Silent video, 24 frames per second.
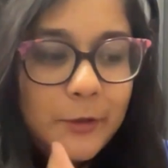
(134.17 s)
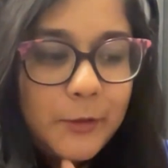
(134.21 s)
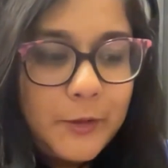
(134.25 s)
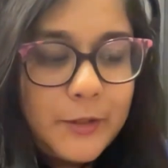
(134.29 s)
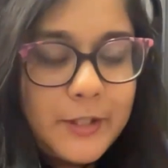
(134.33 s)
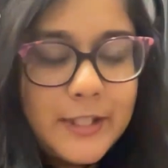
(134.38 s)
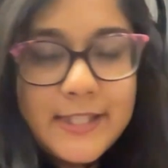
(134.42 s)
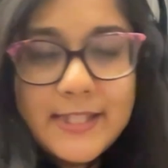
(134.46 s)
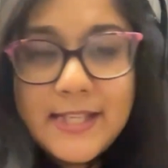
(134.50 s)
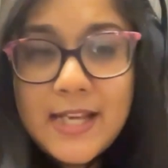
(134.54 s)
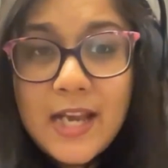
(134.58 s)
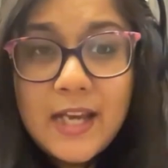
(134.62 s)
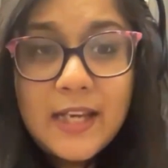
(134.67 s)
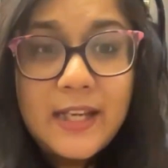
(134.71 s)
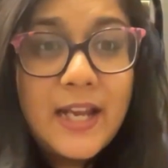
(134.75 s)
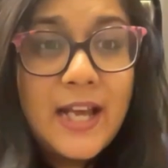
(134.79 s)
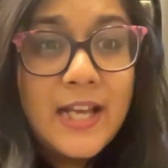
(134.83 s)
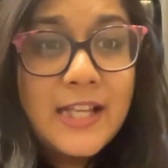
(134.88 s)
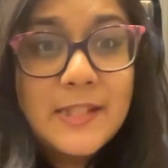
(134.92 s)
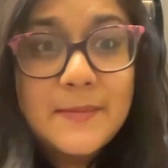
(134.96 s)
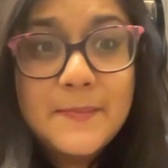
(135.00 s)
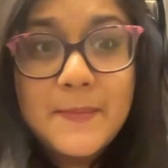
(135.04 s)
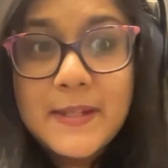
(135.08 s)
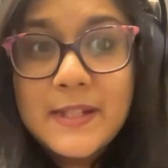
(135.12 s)
design
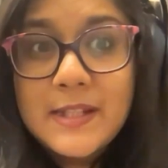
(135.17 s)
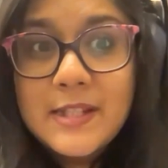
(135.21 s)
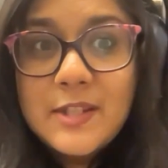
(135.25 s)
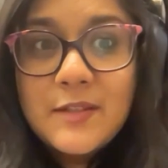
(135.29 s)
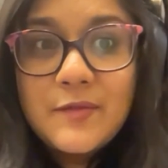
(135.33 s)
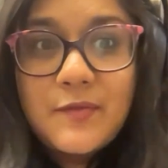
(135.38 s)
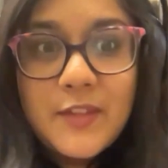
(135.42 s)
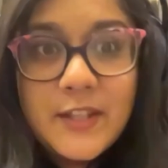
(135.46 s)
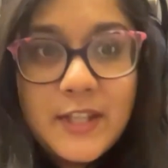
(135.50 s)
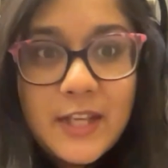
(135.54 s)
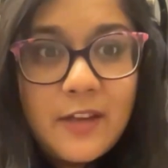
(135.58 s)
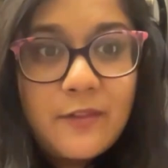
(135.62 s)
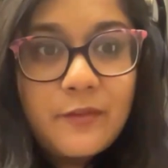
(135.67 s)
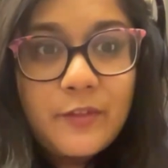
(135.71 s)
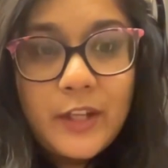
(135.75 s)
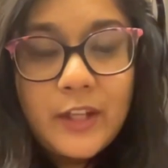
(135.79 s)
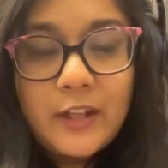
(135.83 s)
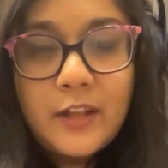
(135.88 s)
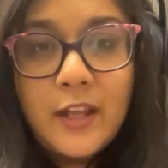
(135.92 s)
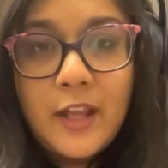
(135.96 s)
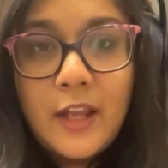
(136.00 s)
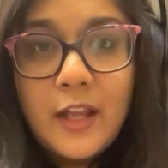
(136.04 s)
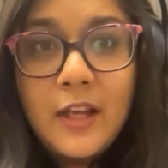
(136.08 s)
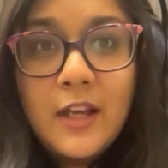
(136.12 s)
aspects of it,
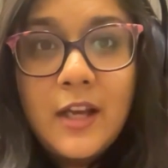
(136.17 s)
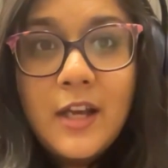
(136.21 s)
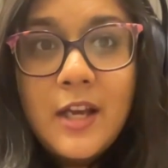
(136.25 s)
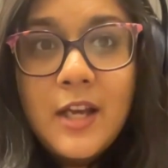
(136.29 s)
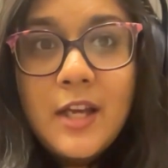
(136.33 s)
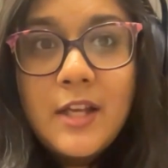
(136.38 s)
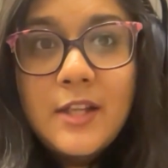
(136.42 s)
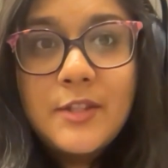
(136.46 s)
everything.